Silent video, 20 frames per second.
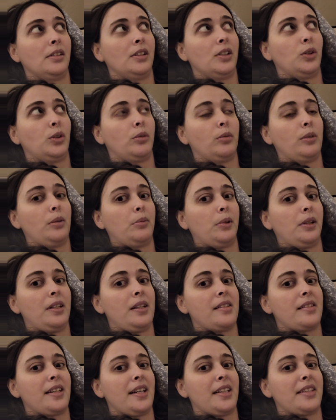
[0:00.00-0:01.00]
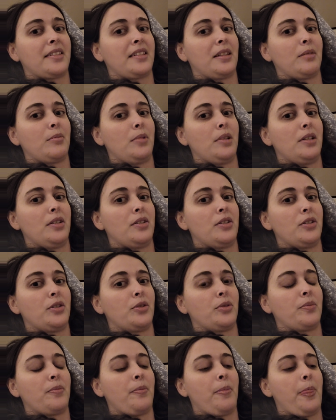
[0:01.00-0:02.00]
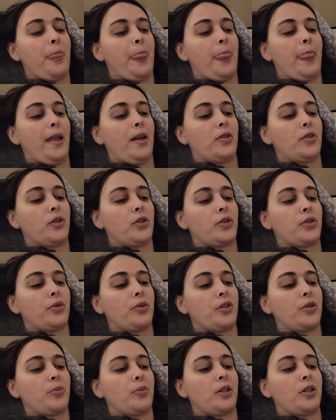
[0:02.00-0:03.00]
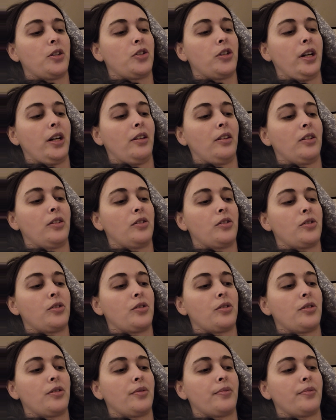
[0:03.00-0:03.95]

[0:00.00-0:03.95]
to what my body's asking me to do. It's just always been a challenge